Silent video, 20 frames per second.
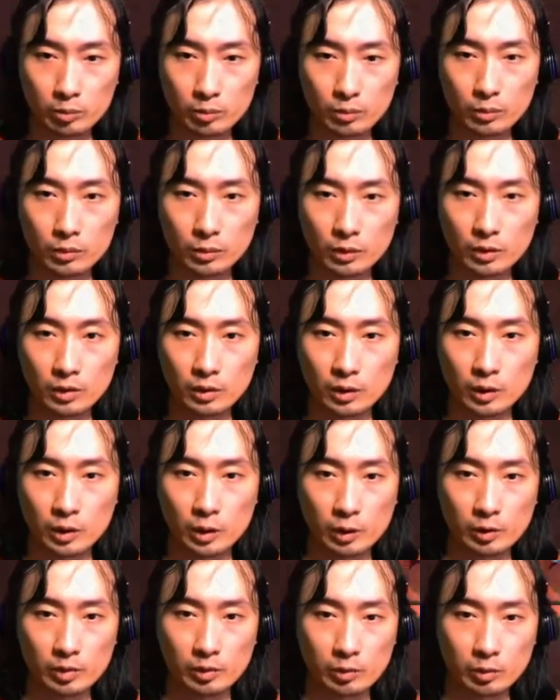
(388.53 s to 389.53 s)
Now,
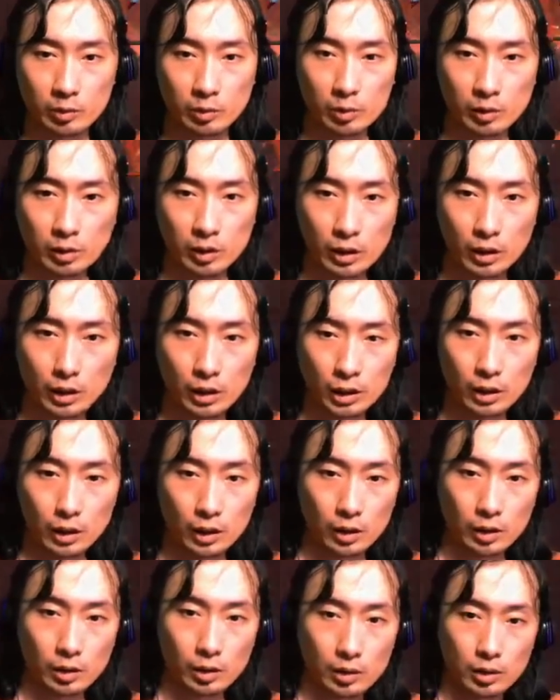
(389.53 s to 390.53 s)
this build is a
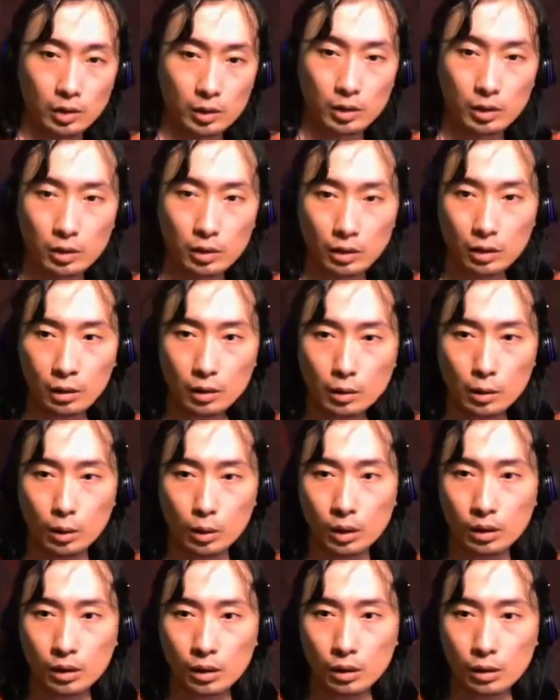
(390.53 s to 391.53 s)
lot of fun to play,
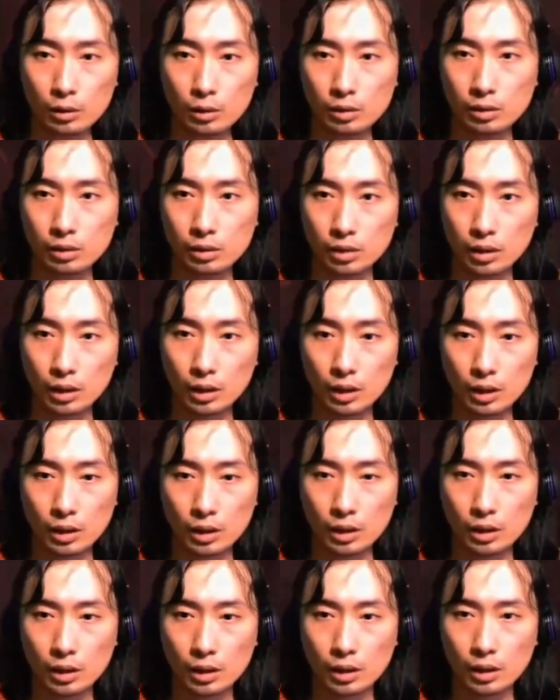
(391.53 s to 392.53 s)
but it's not
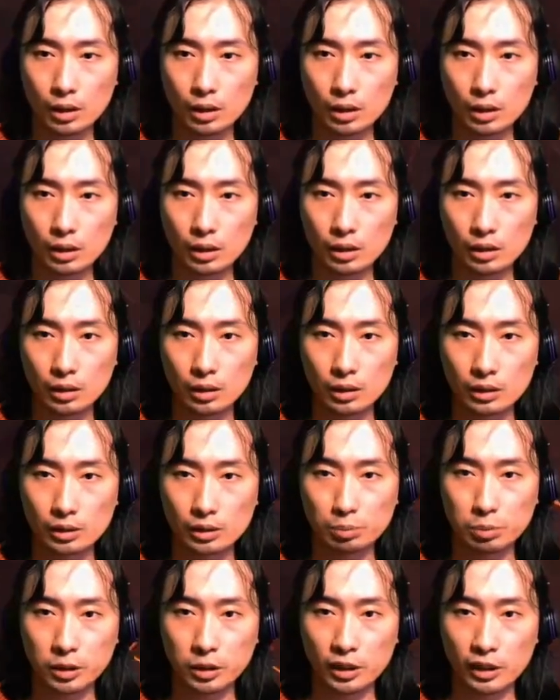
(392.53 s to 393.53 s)
what I would call
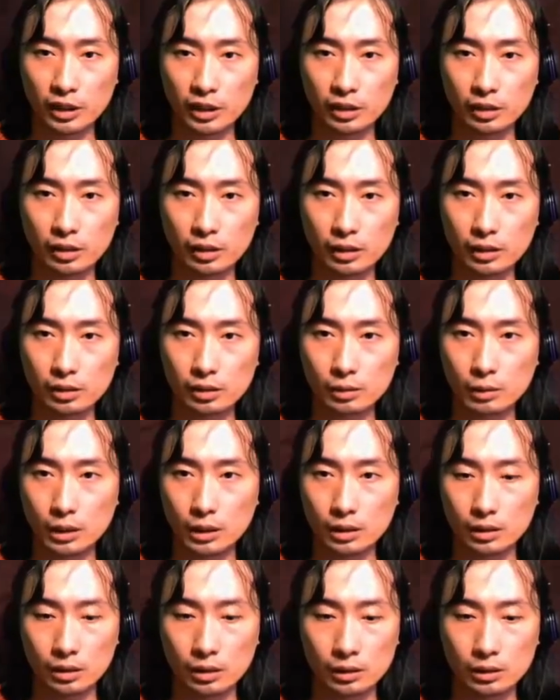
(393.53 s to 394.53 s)
a S tier
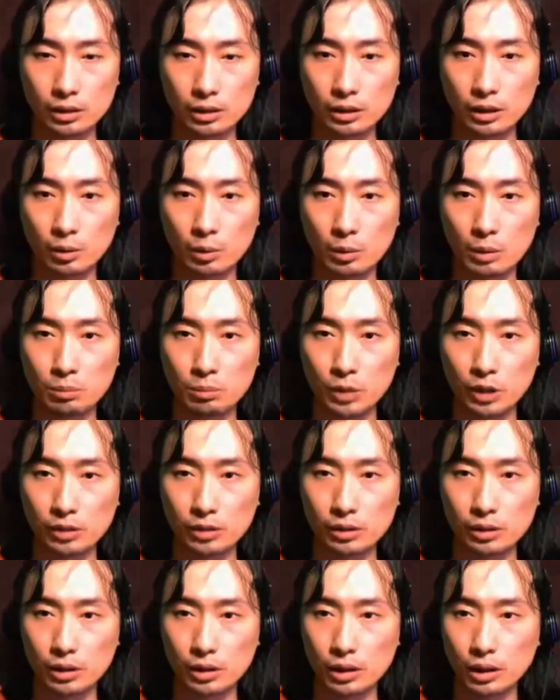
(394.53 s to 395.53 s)
build. So if
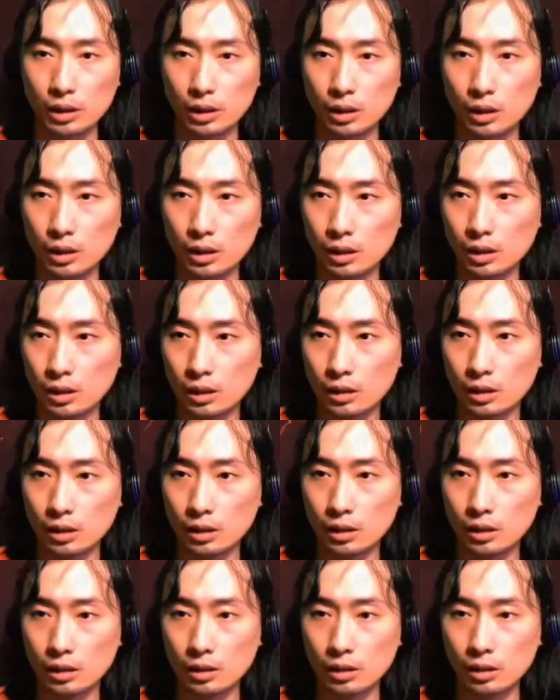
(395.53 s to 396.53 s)
you're gonna try and
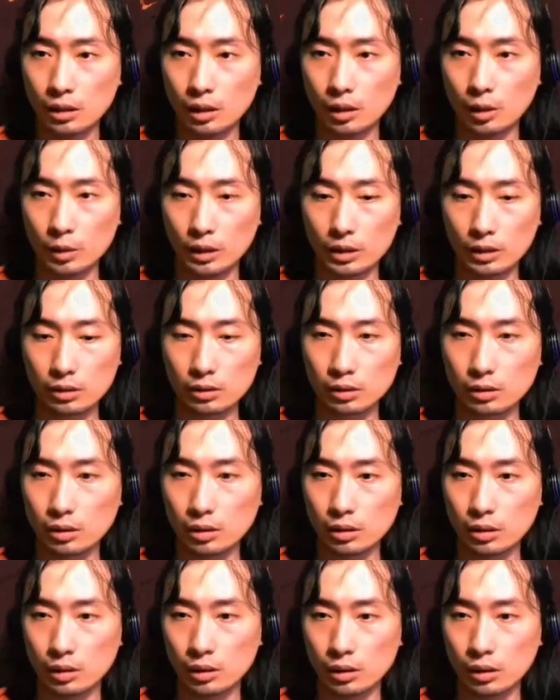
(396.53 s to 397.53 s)
copy this build,
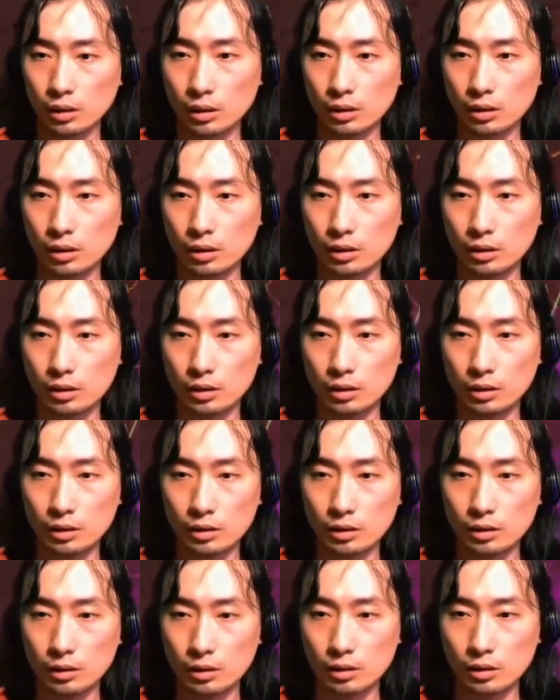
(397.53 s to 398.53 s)

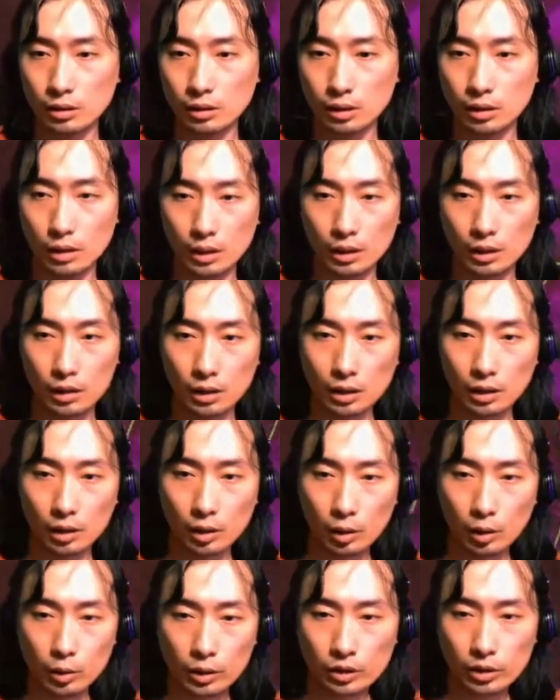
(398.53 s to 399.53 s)
don't
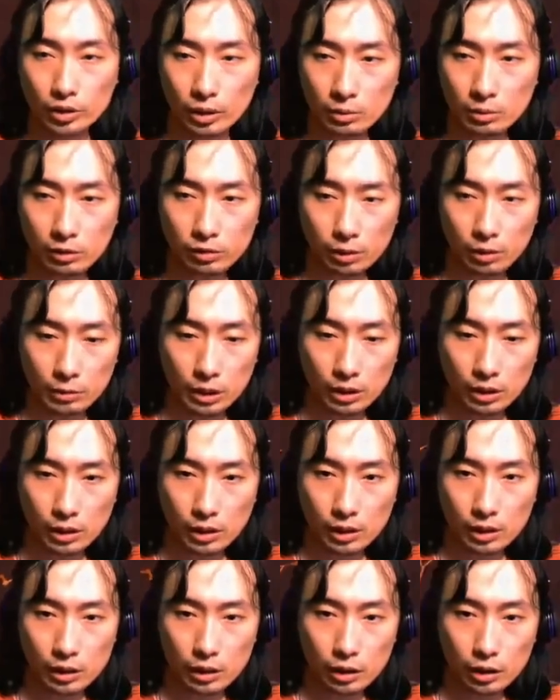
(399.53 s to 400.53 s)
expect to win every
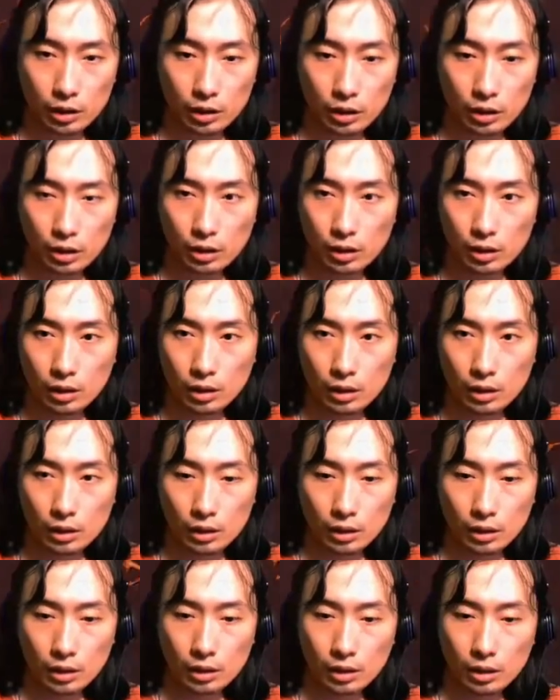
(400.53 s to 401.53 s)
single match with
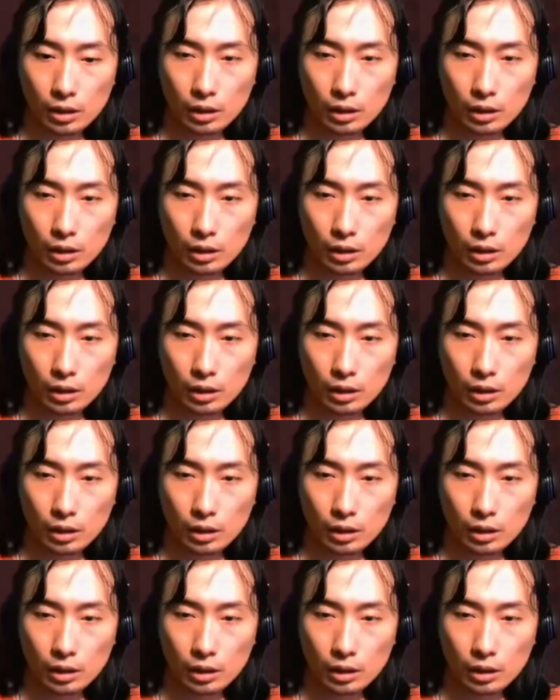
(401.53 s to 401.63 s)
this.